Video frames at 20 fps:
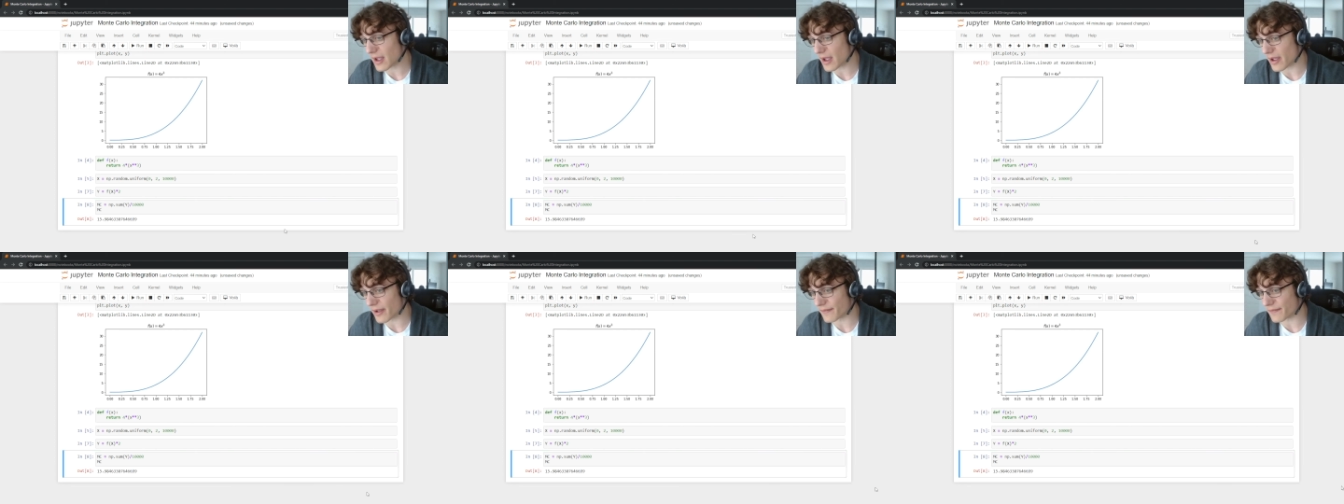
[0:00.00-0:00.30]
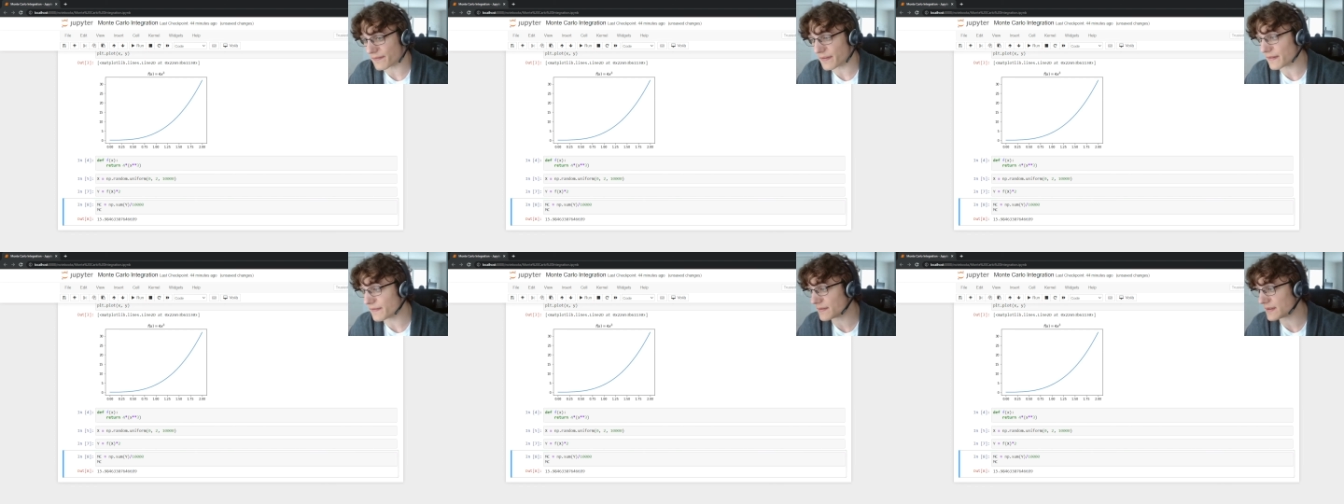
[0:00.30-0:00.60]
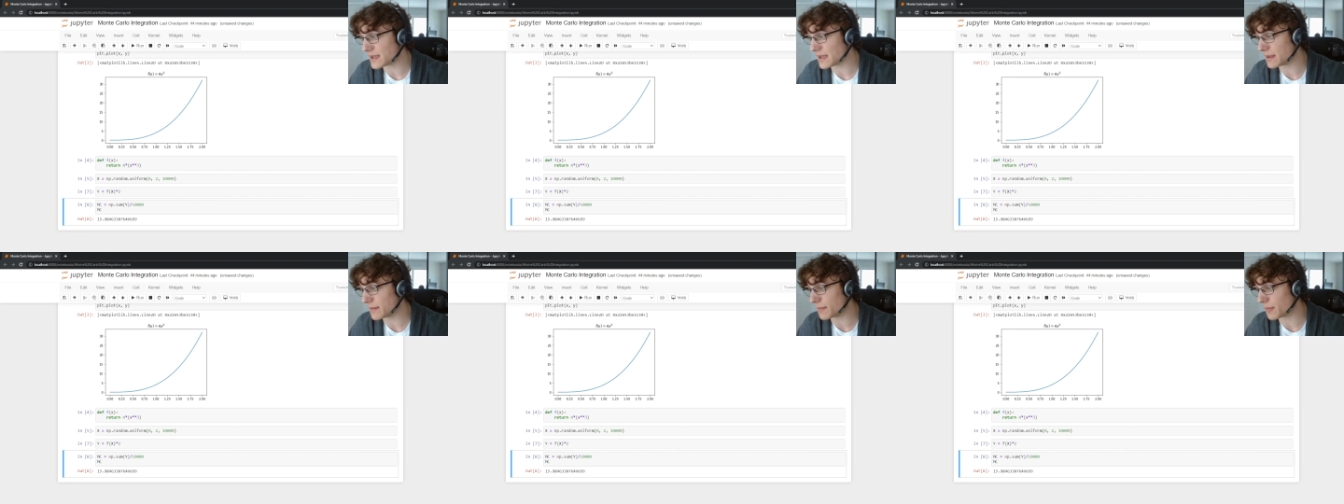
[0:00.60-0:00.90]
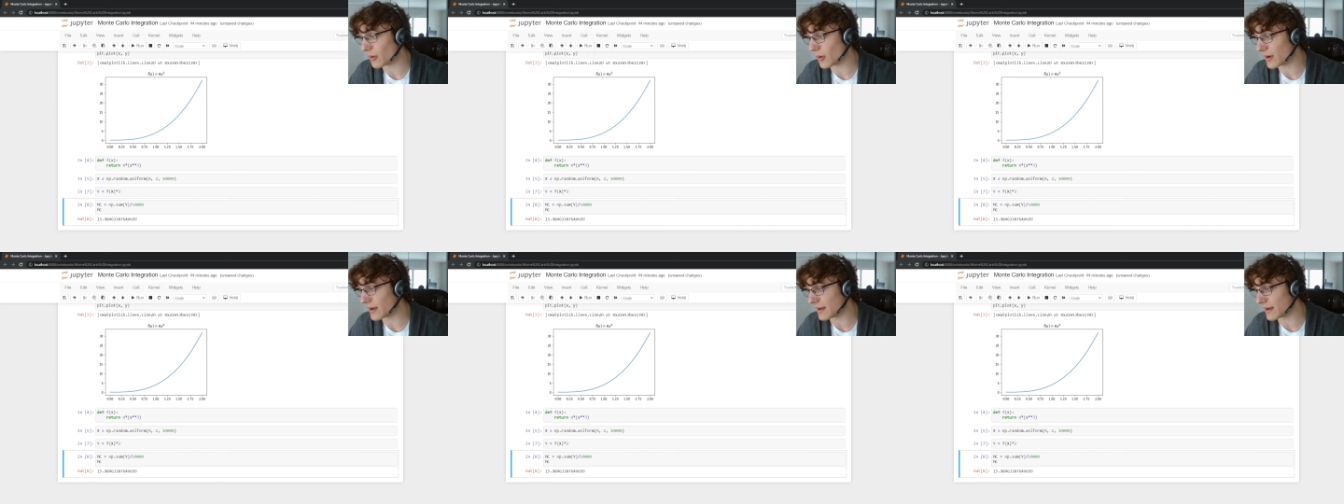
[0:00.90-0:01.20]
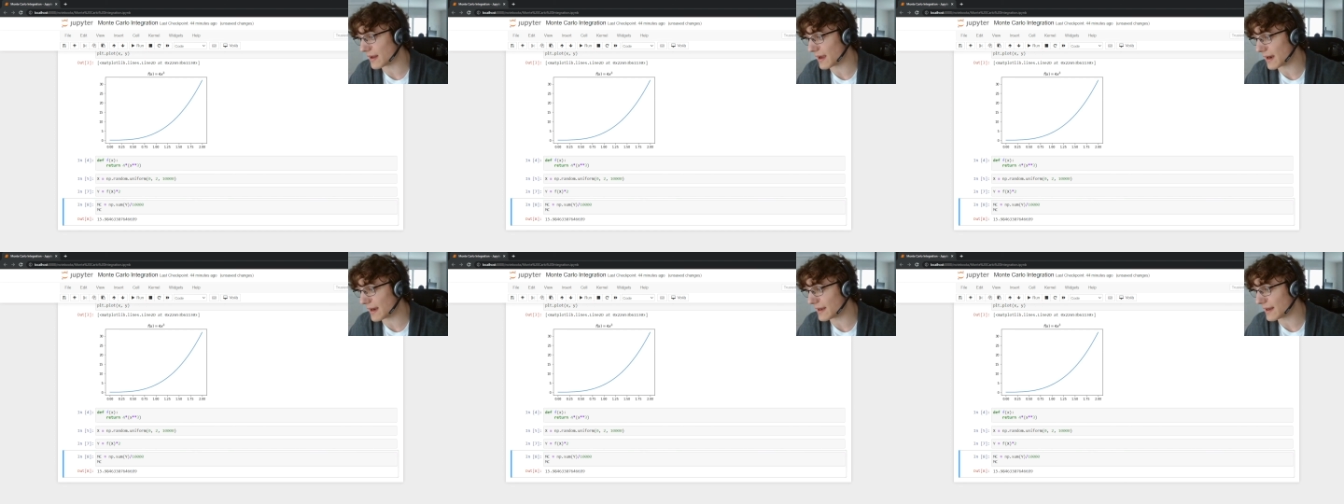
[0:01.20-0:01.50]
of
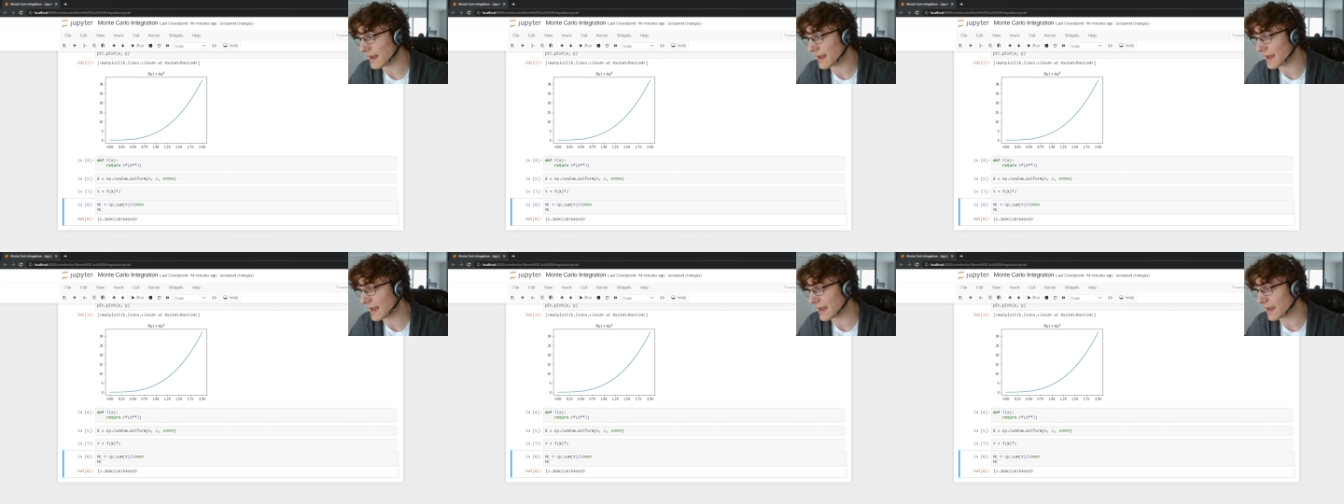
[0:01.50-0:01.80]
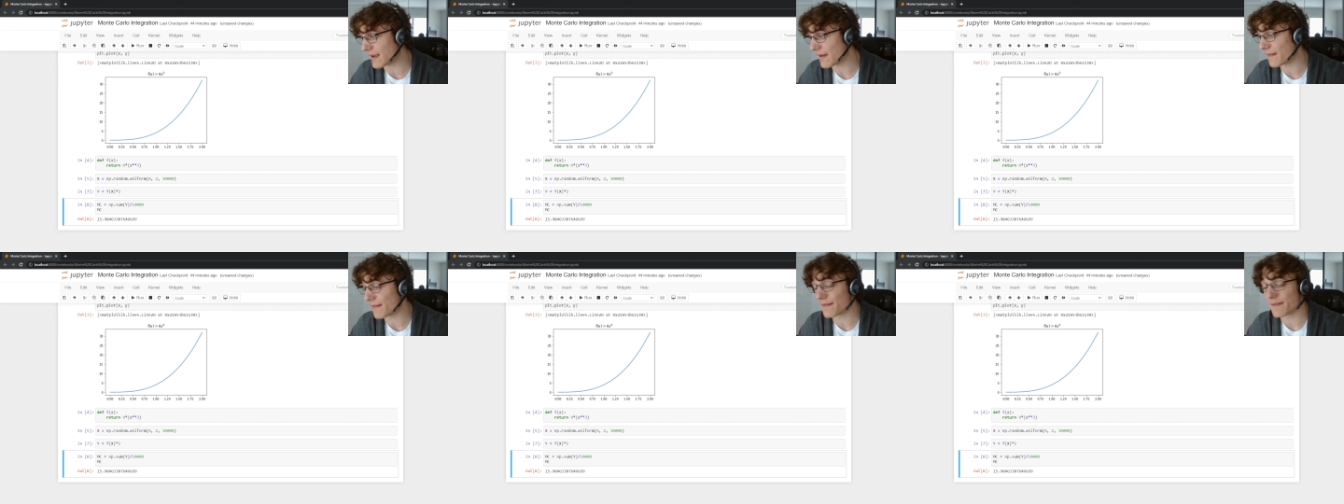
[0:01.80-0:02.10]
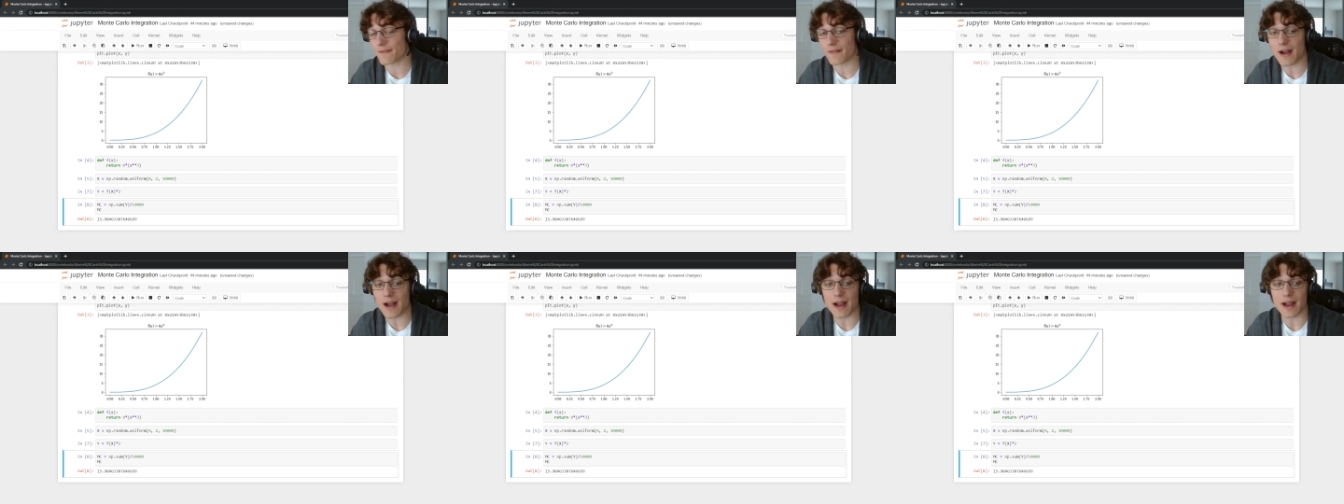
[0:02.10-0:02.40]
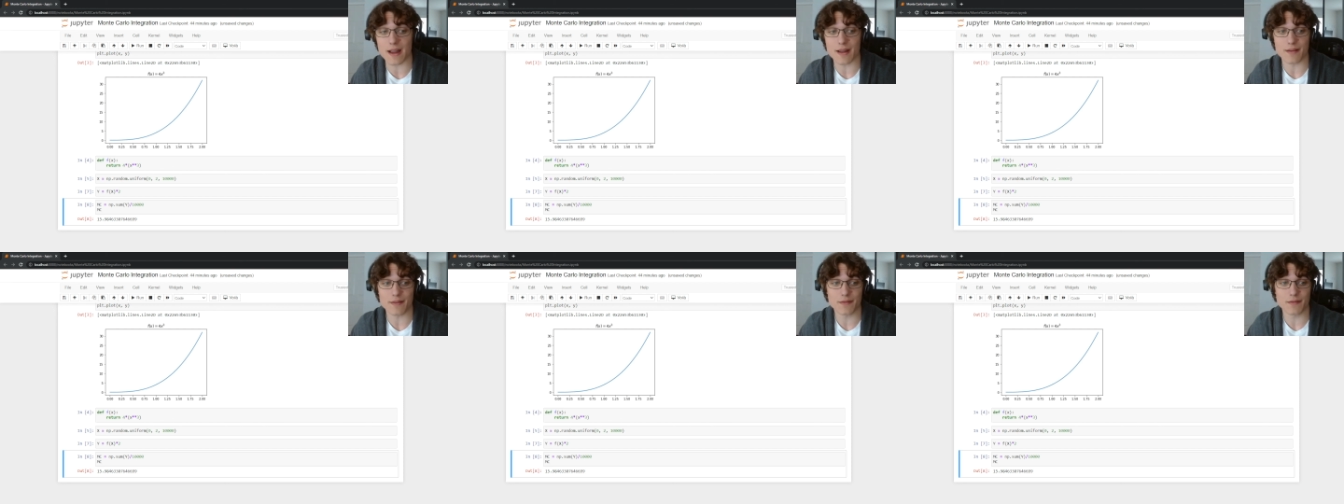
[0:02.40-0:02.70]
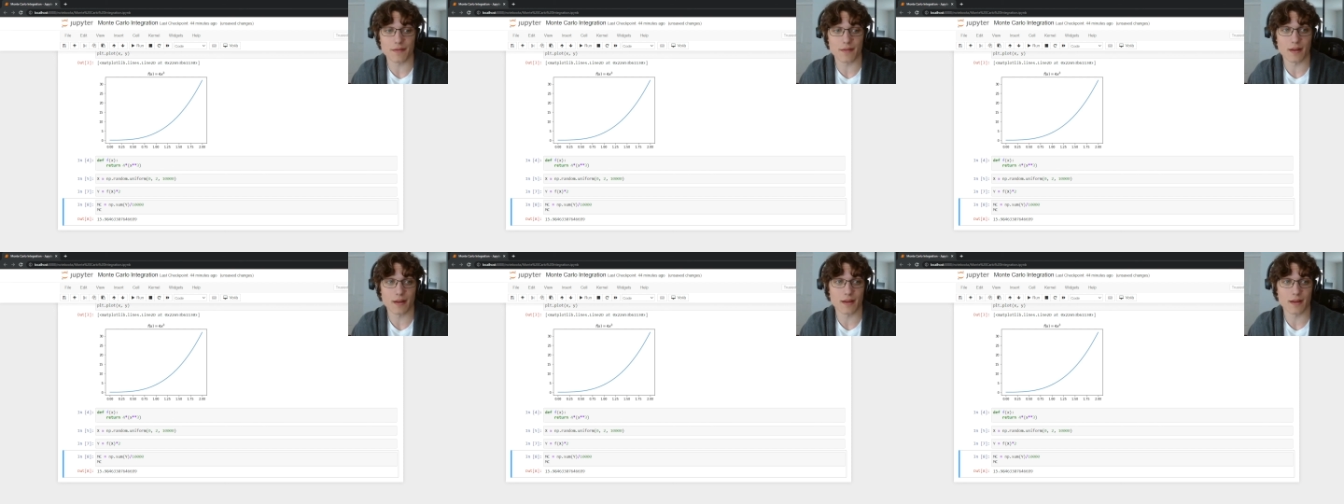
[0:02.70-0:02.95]
15.985,